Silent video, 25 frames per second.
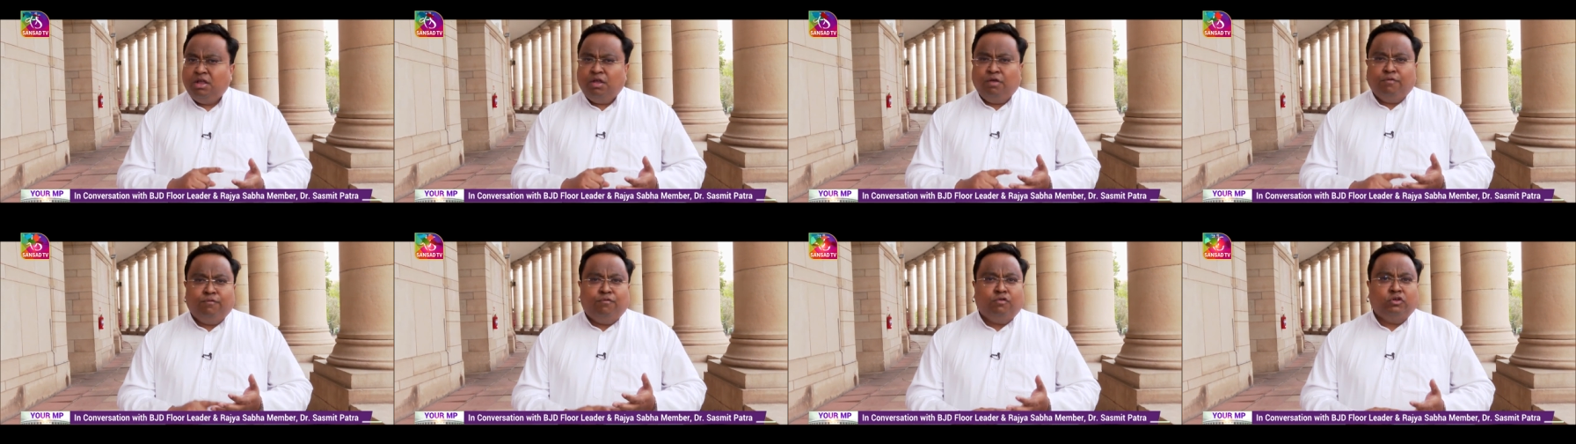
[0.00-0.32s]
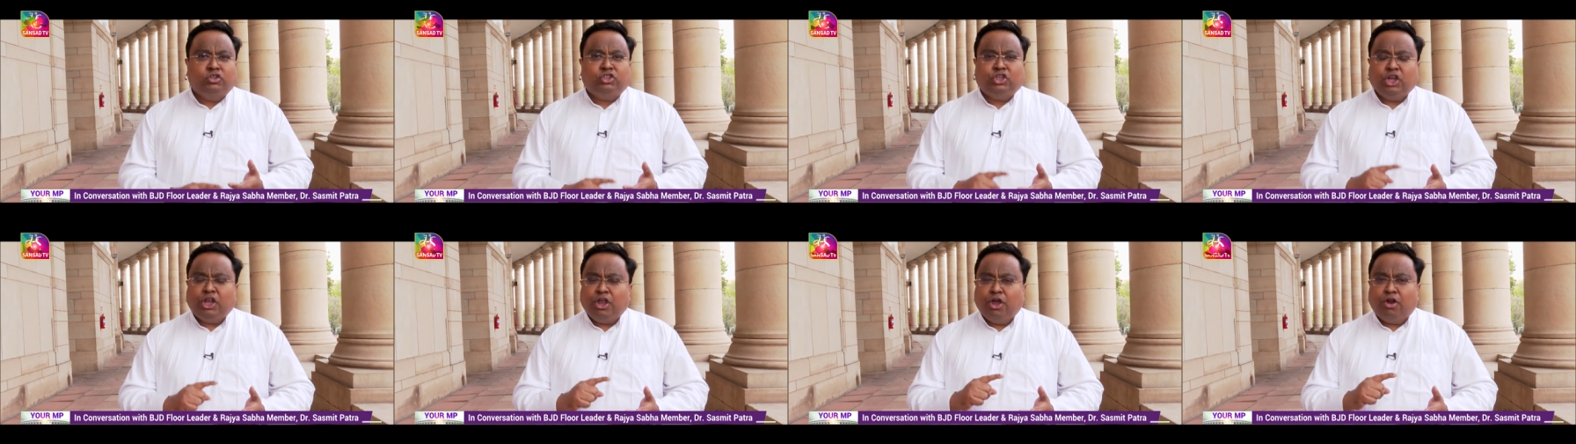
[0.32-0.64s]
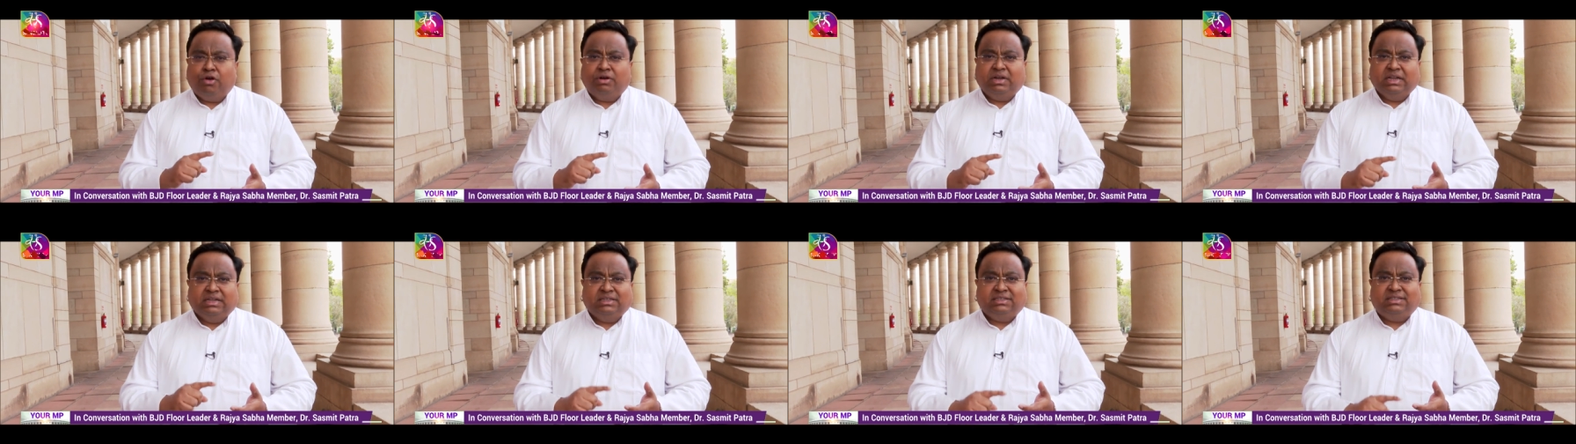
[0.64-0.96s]
food
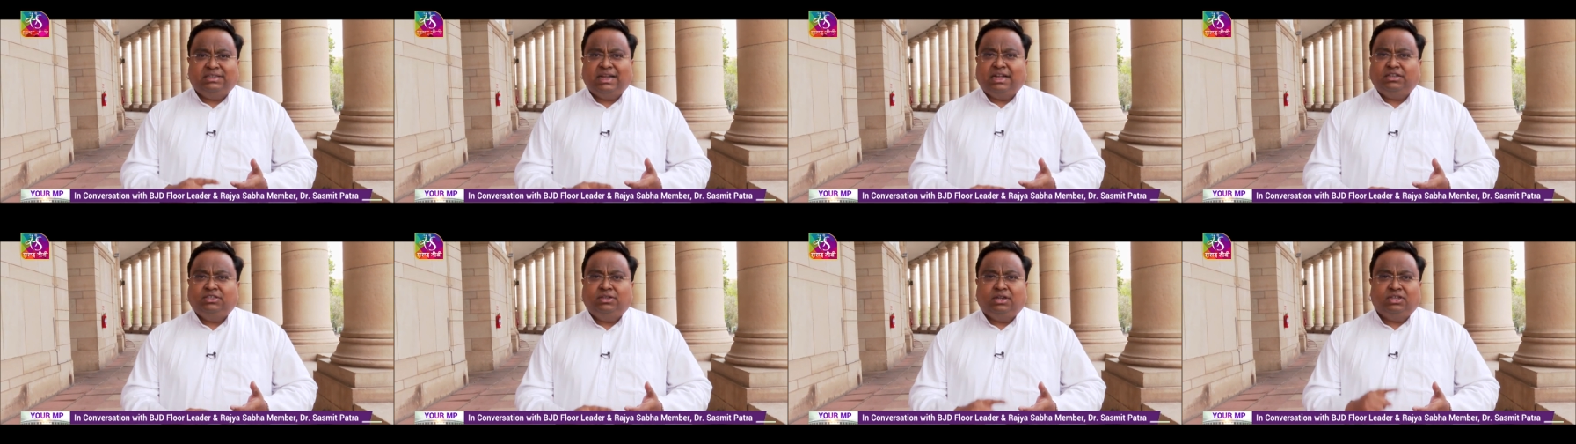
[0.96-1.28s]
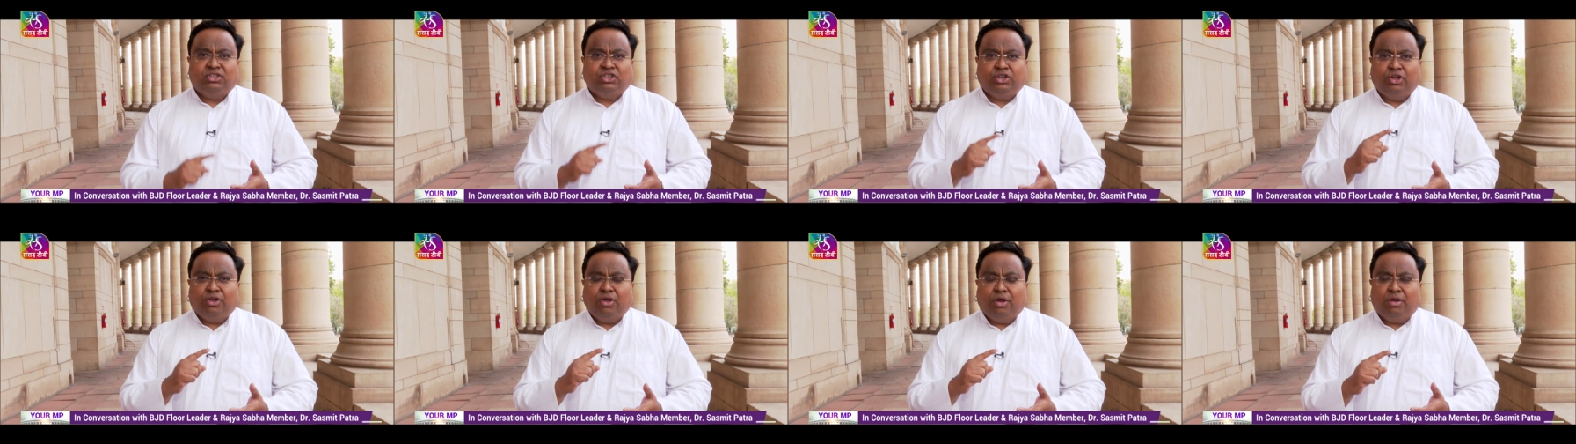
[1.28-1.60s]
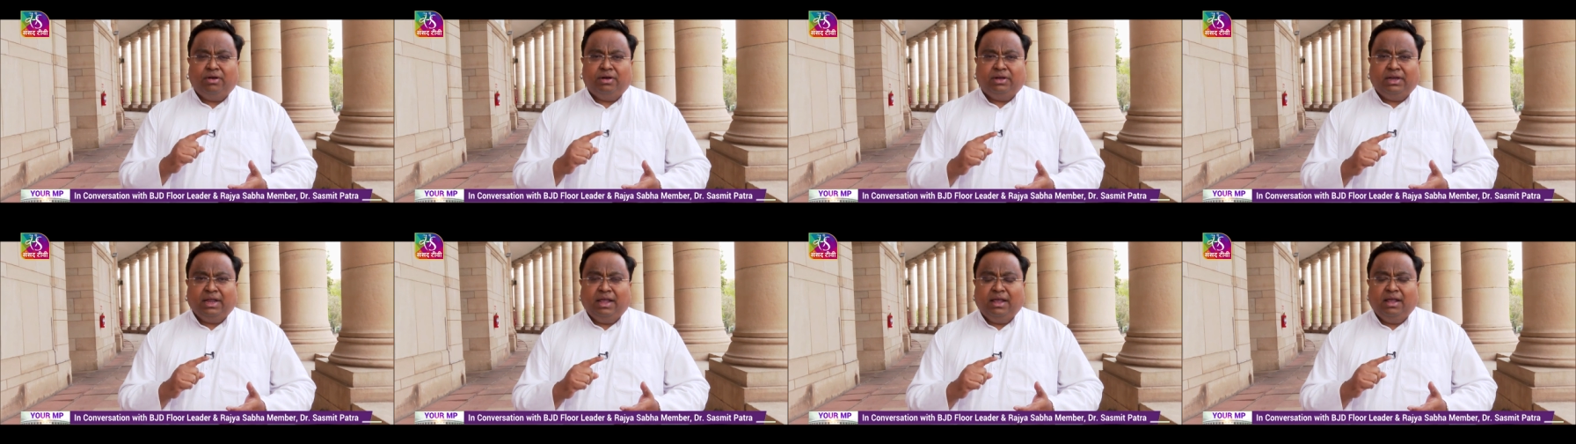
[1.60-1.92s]
security, self-serve
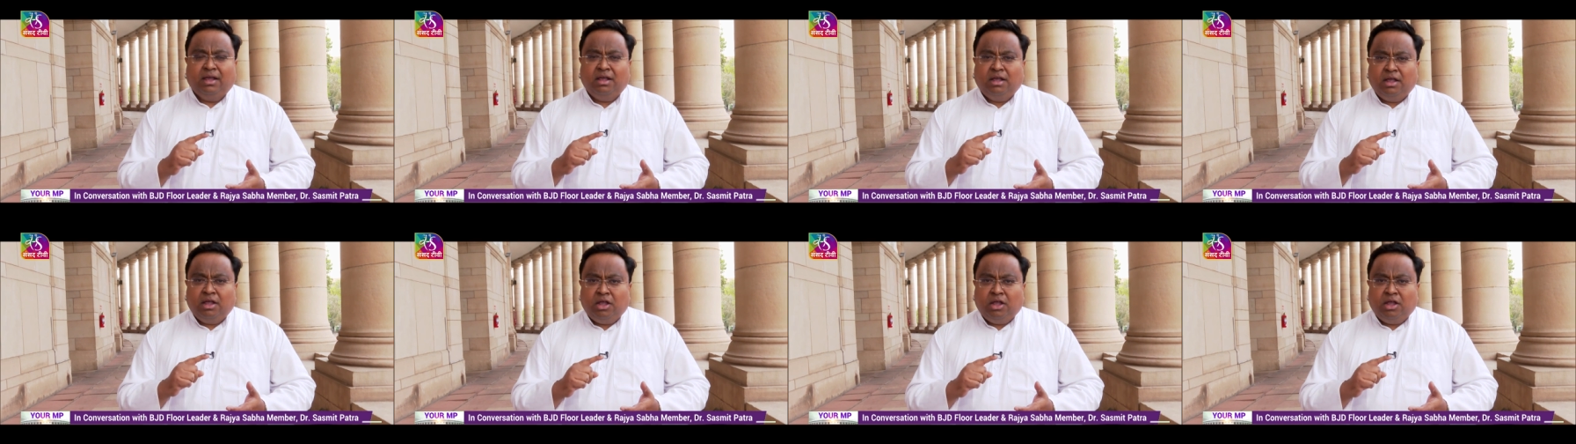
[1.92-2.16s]
security,